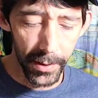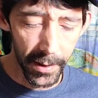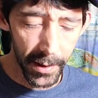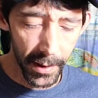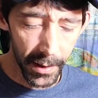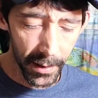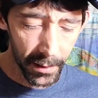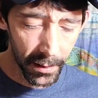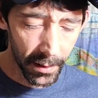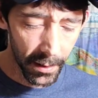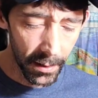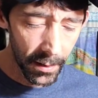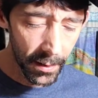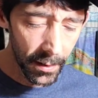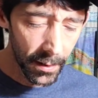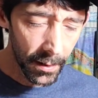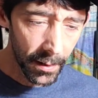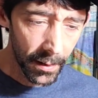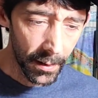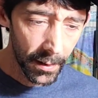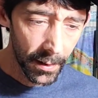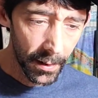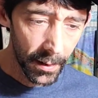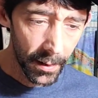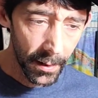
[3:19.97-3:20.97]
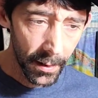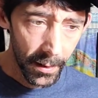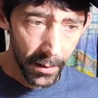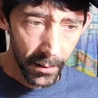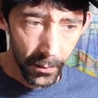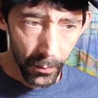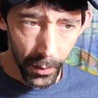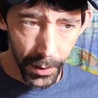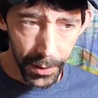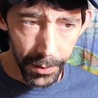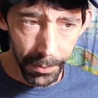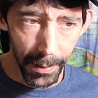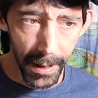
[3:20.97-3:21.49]
sticker,
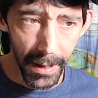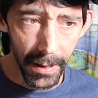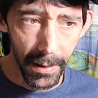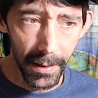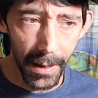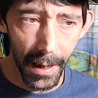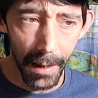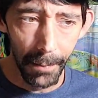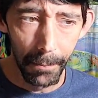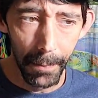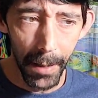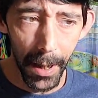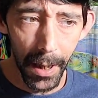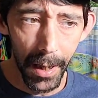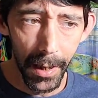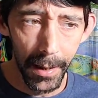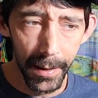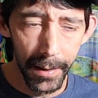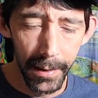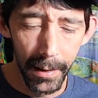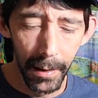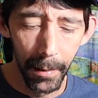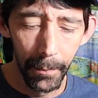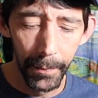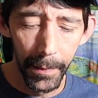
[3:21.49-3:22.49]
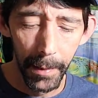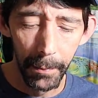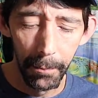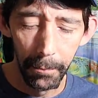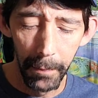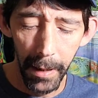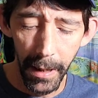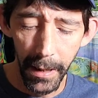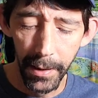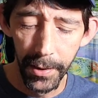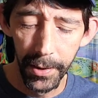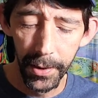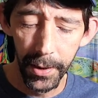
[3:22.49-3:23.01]
which means I bought something
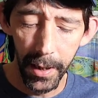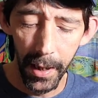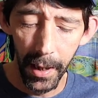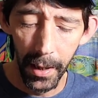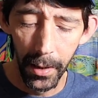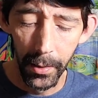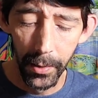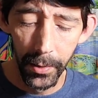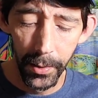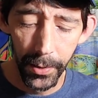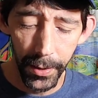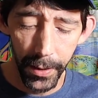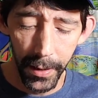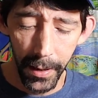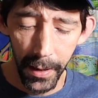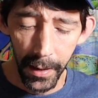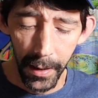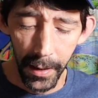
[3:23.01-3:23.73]
Beast Coast.